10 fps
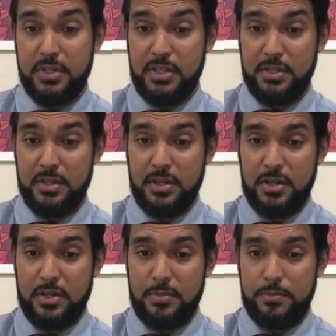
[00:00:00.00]
D,
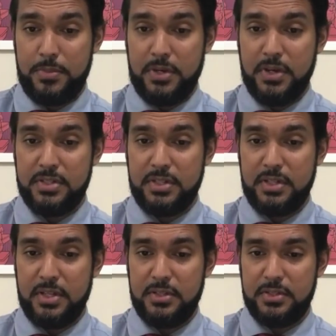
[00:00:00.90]
because it
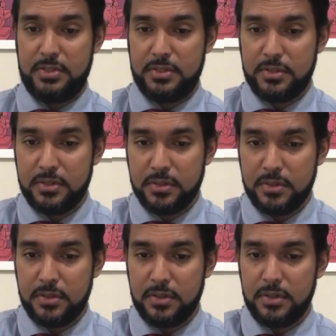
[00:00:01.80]
is
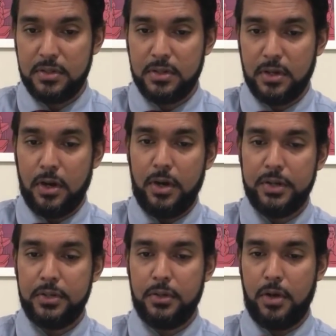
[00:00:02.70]

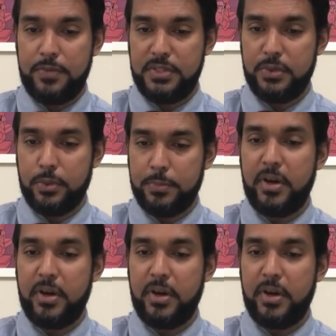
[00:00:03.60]
on office equipment.